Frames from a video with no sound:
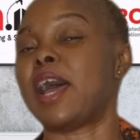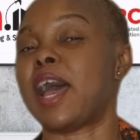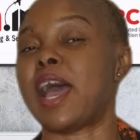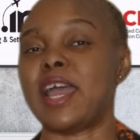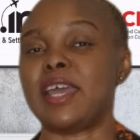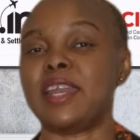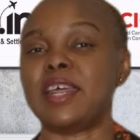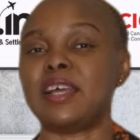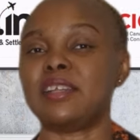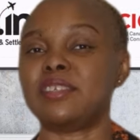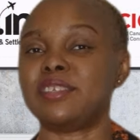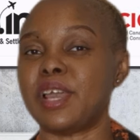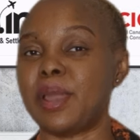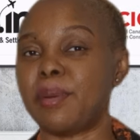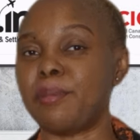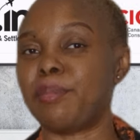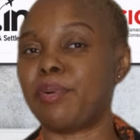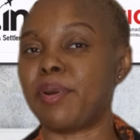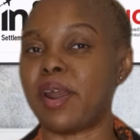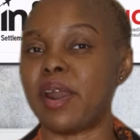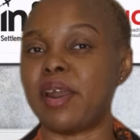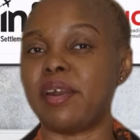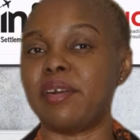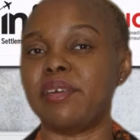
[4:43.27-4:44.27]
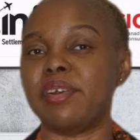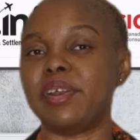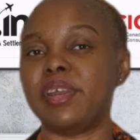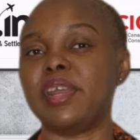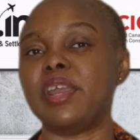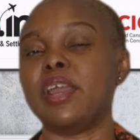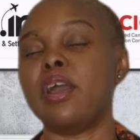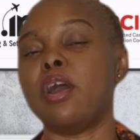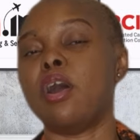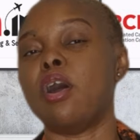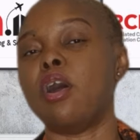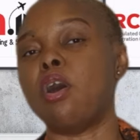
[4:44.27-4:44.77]
either temporary
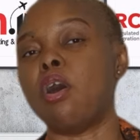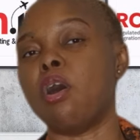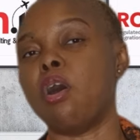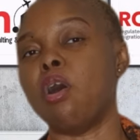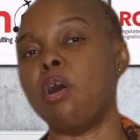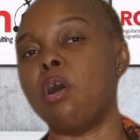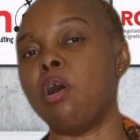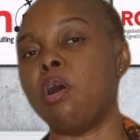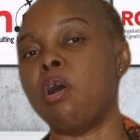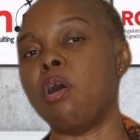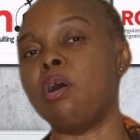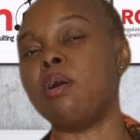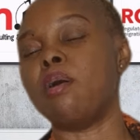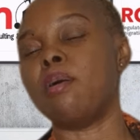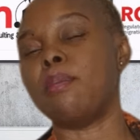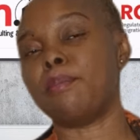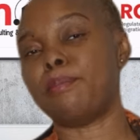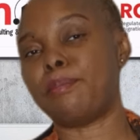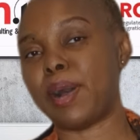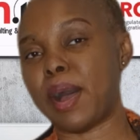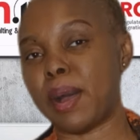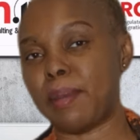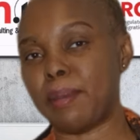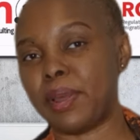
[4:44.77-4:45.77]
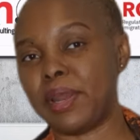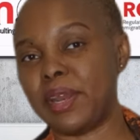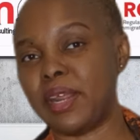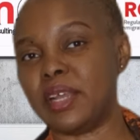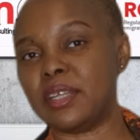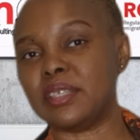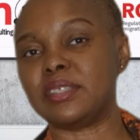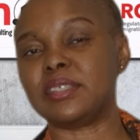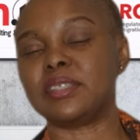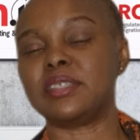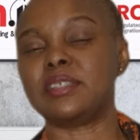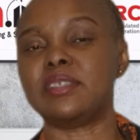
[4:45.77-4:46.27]
or
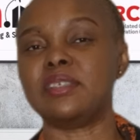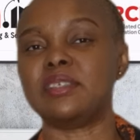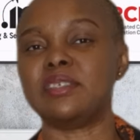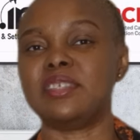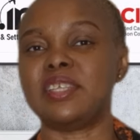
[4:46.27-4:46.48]
permanent,